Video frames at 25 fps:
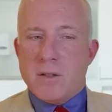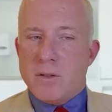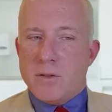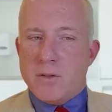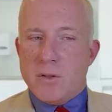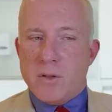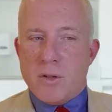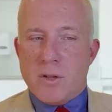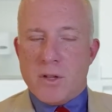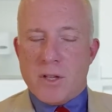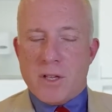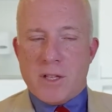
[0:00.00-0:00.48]

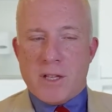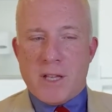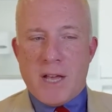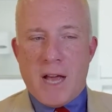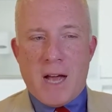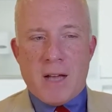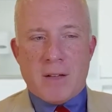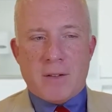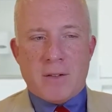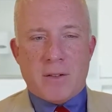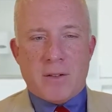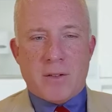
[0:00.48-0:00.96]
Do you think
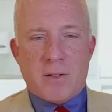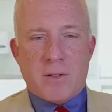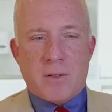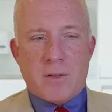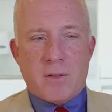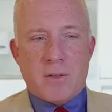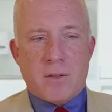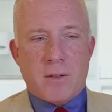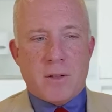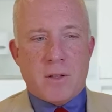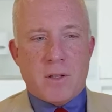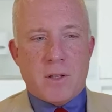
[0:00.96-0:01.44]
yes?
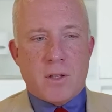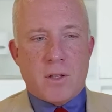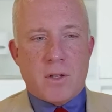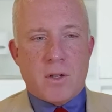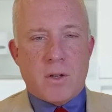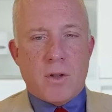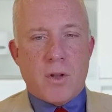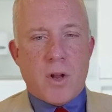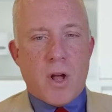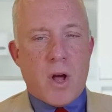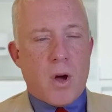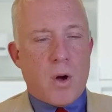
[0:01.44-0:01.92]

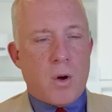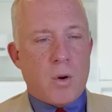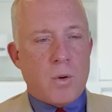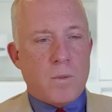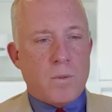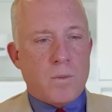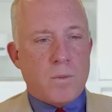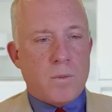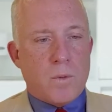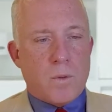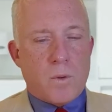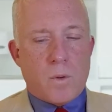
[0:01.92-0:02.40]

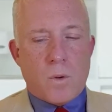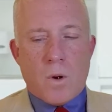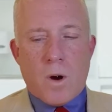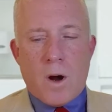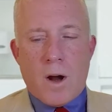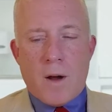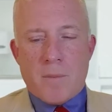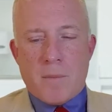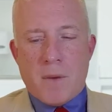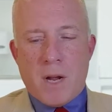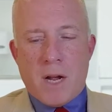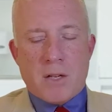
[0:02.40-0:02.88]
No, or
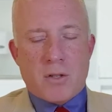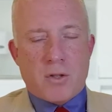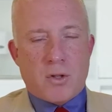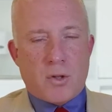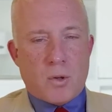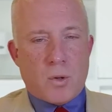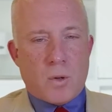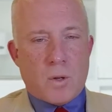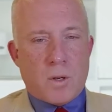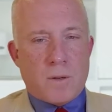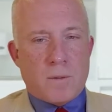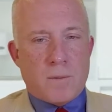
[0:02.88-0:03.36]
I'm not
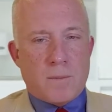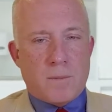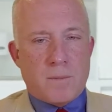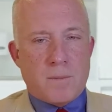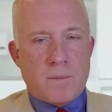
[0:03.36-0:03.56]
sure.